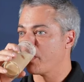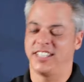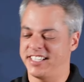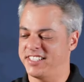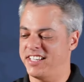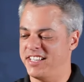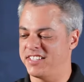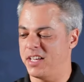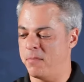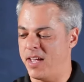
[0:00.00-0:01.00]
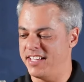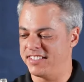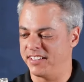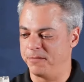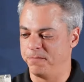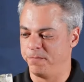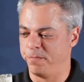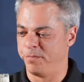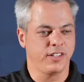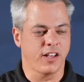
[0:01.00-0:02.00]
This is amazing.
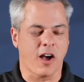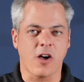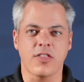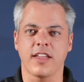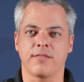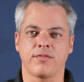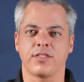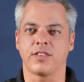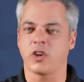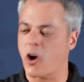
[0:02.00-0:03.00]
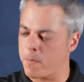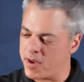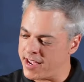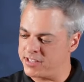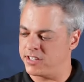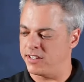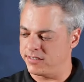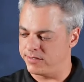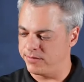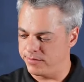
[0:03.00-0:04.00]
All the carbonation
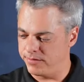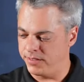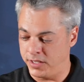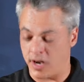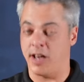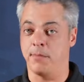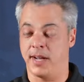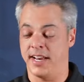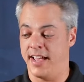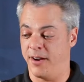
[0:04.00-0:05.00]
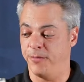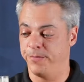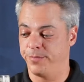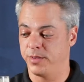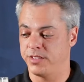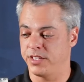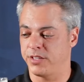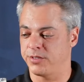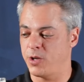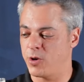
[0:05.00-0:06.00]
is gone by now. So
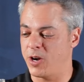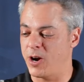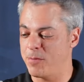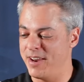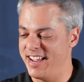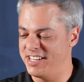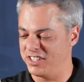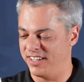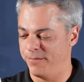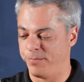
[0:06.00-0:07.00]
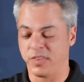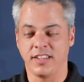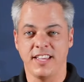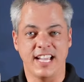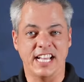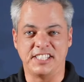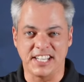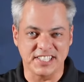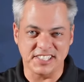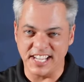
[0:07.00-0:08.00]
there's no carbonation. It
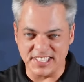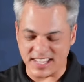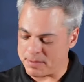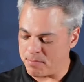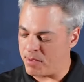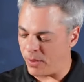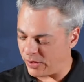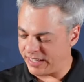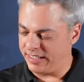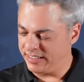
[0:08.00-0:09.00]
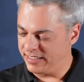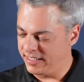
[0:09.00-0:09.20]
doesn't taste like milk.